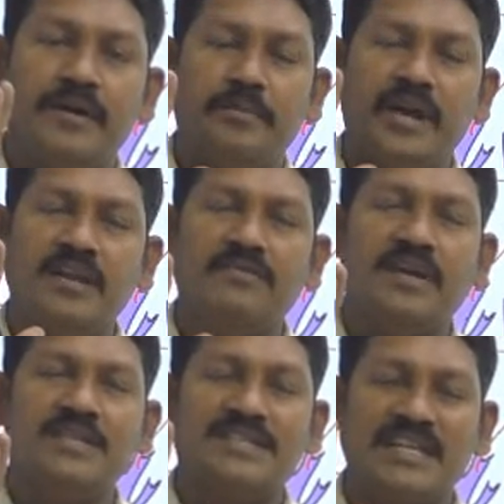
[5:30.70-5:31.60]
brain
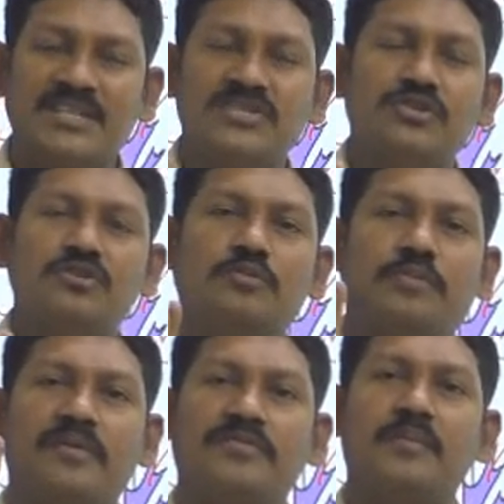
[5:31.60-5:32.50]
will suggest you to
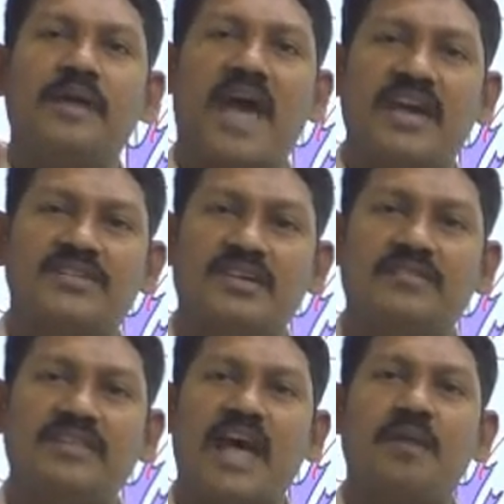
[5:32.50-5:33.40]
perform an action
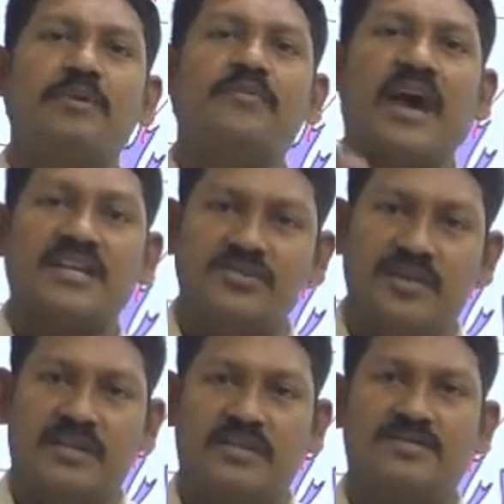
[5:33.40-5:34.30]
with the help of
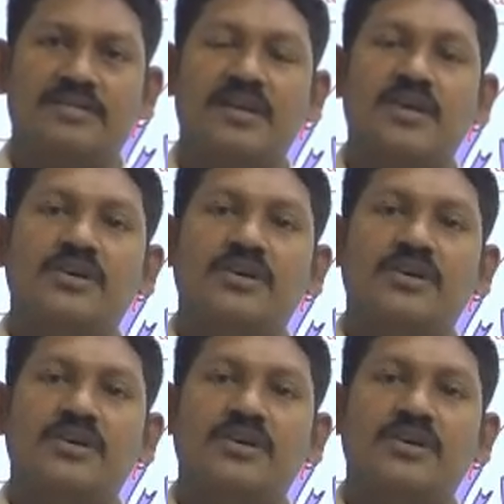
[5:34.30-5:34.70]
activators.